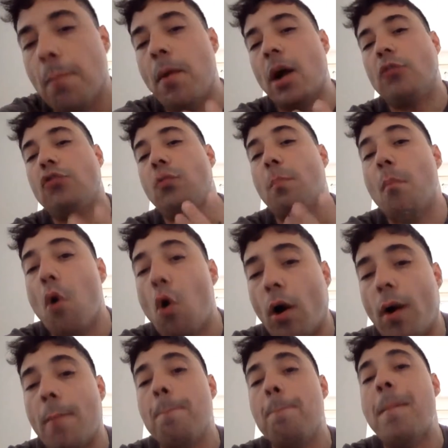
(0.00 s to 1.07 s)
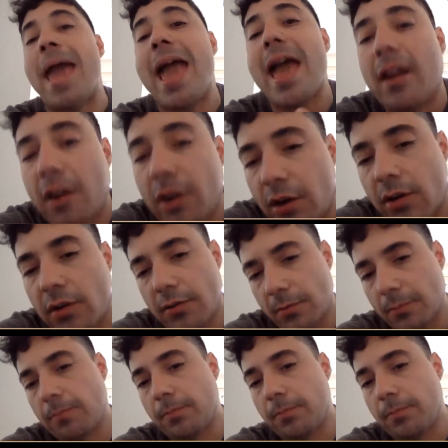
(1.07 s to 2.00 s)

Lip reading: much more better.